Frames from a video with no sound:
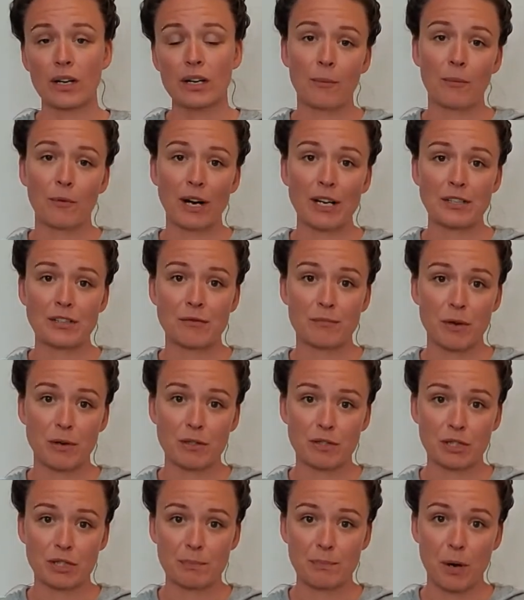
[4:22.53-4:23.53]
range of
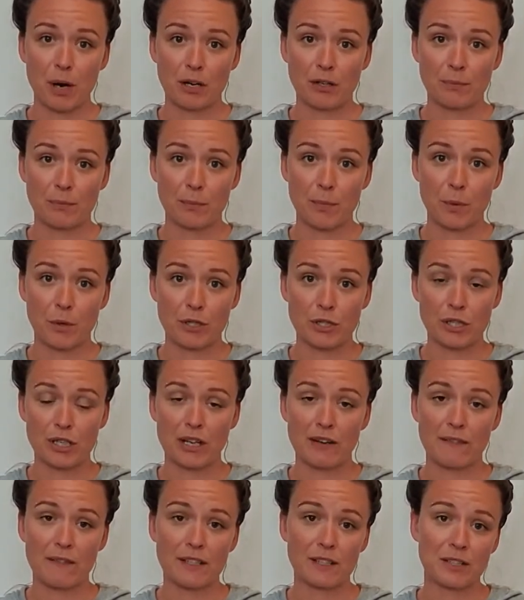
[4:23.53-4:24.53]
motion portion
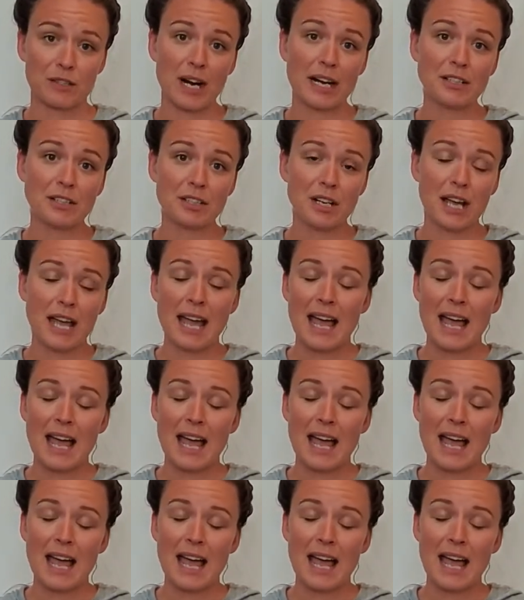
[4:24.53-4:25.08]
of the stretch,